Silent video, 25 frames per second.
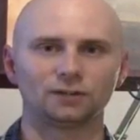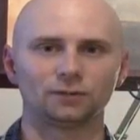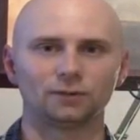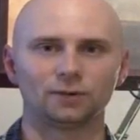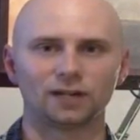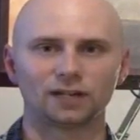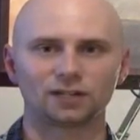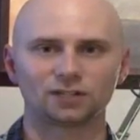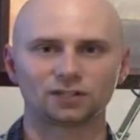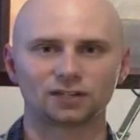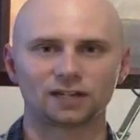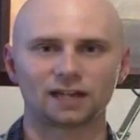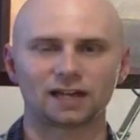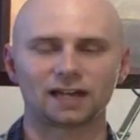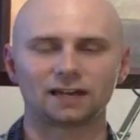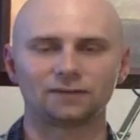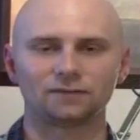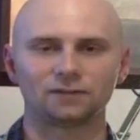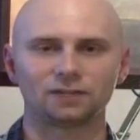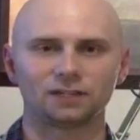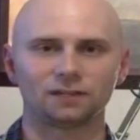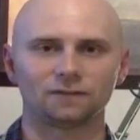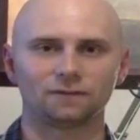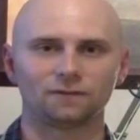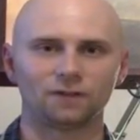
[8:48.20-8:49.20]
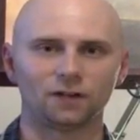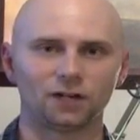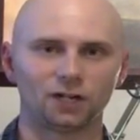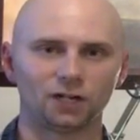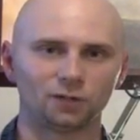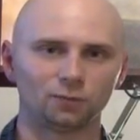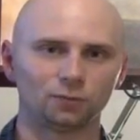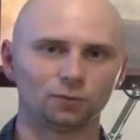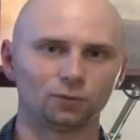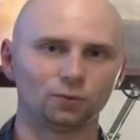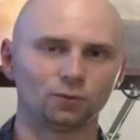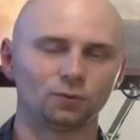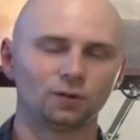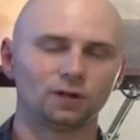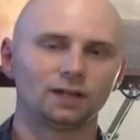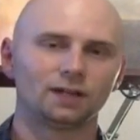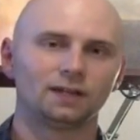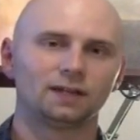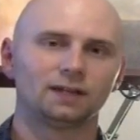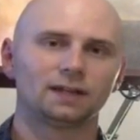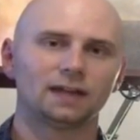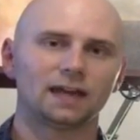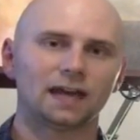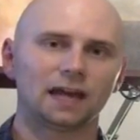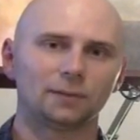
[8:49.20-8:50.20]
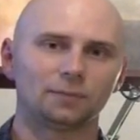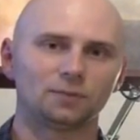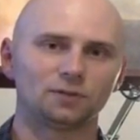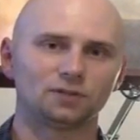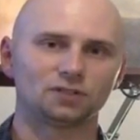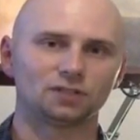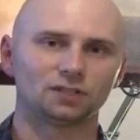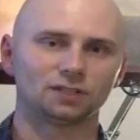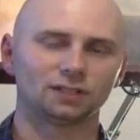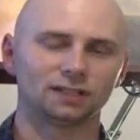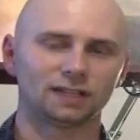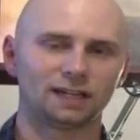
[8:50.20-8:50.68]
direction at having a variable aperture